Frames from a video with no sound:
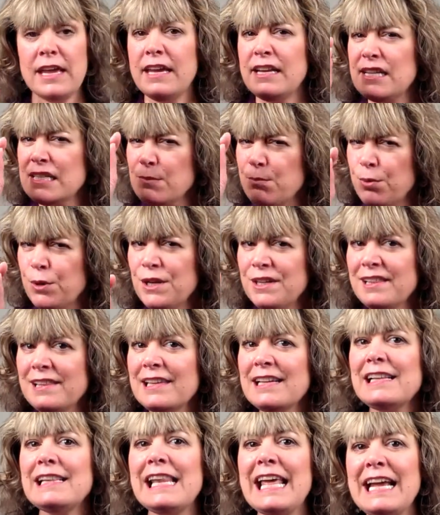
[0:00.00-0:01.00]
You just put a
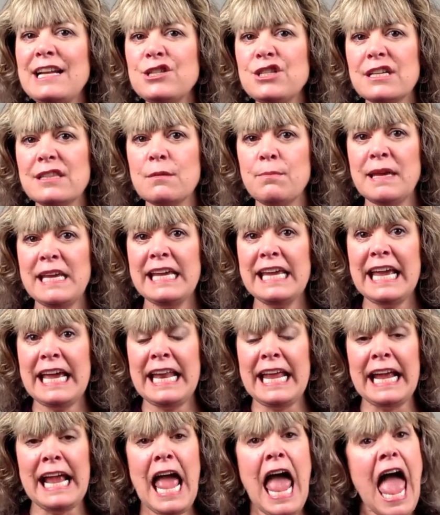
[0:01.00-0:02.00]
little H at the
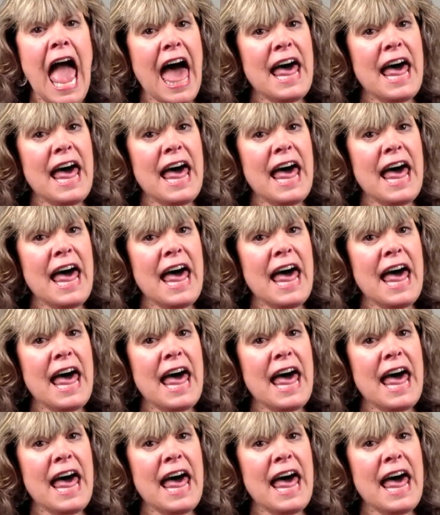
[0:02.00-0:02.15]
beginning,